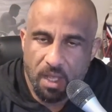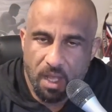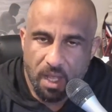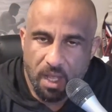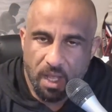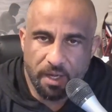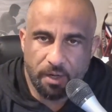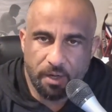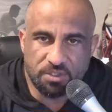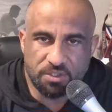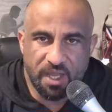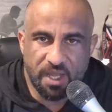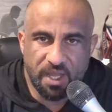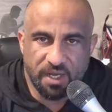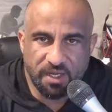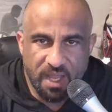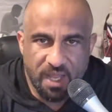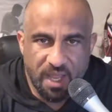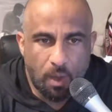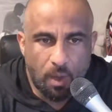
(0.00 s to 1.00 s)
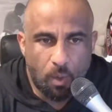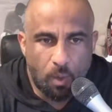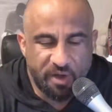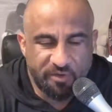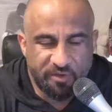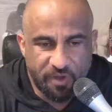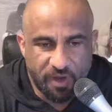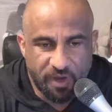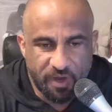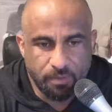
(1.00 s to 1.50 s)
I know it's leg day. I want
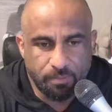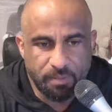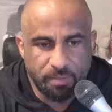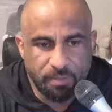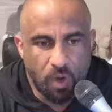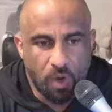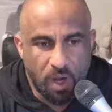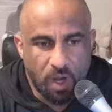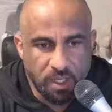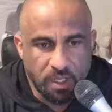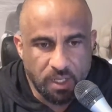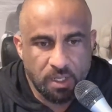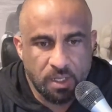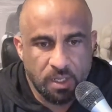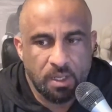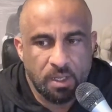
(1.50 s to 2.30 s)
to fucking be ready.